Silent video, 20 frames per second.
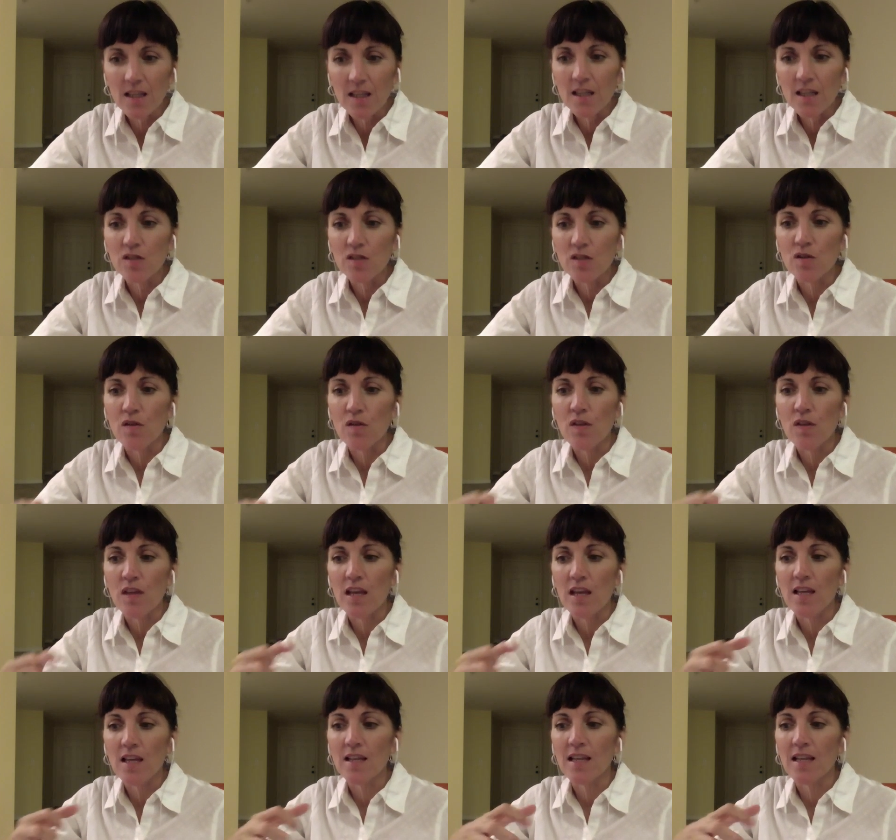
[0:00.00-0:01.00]
to
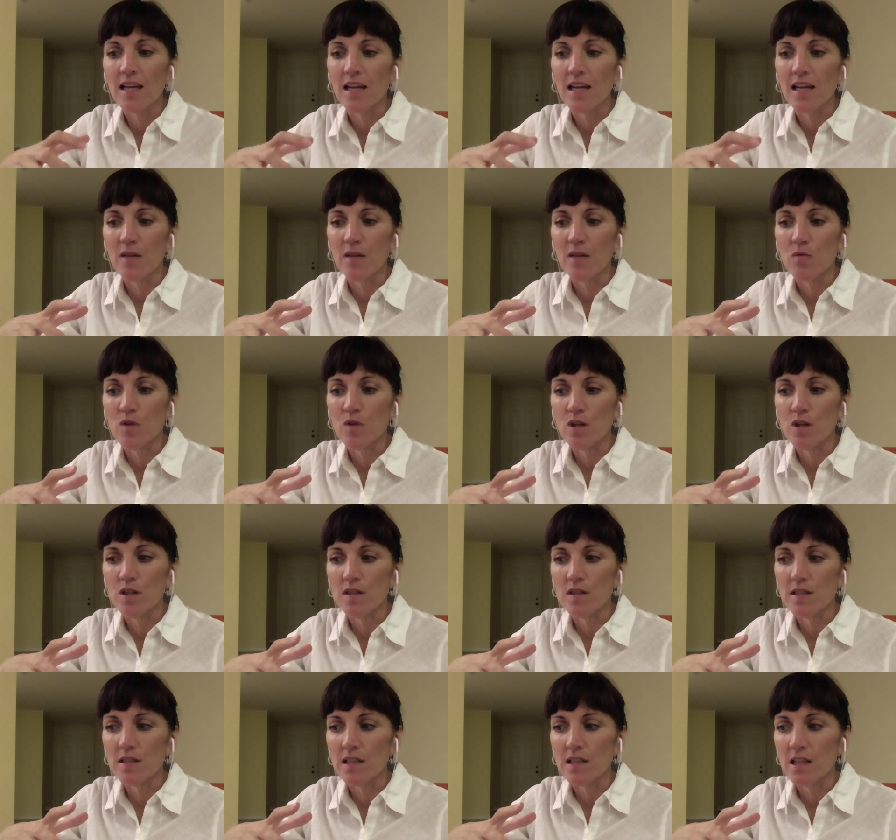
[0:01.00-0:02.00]
think that I
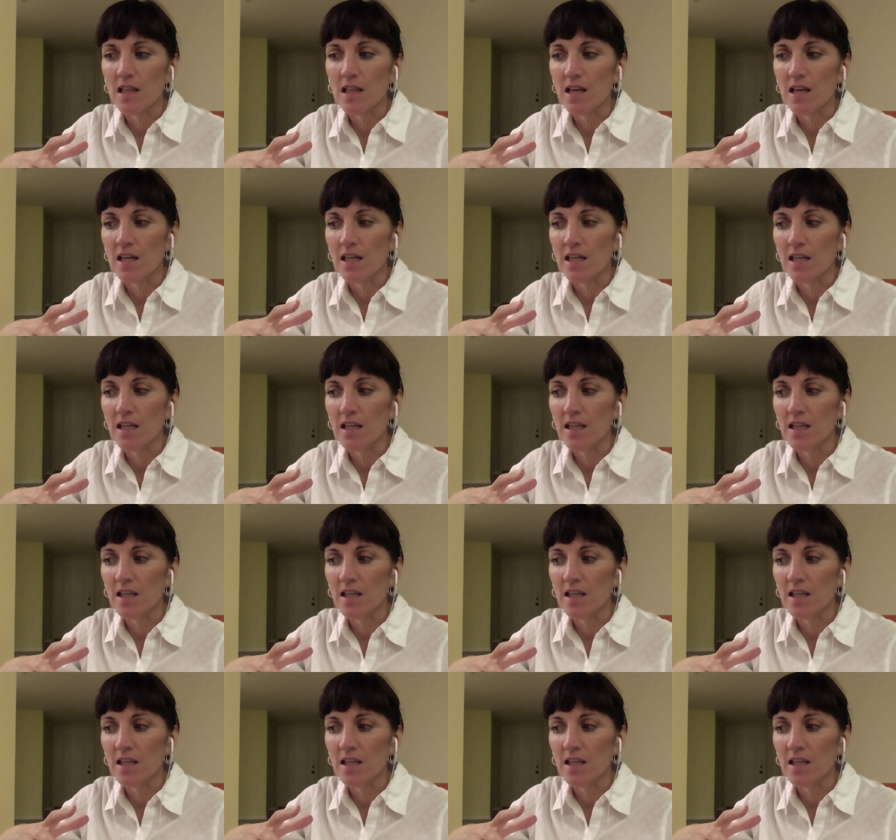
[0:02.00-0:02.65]
was like,